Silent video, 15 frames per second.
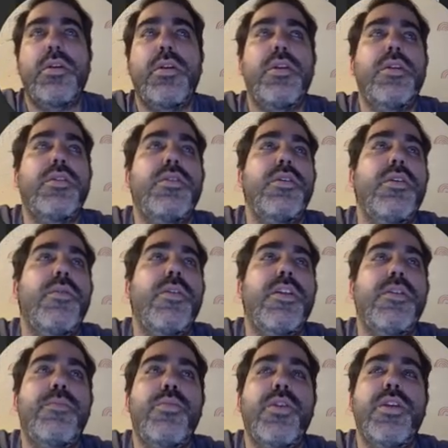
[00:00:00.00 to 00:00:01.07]
Let's see what it
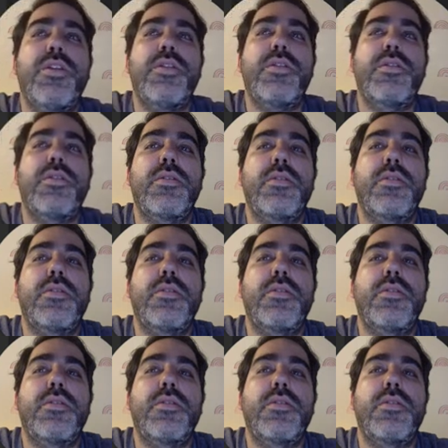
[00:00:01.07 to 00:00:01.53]
prints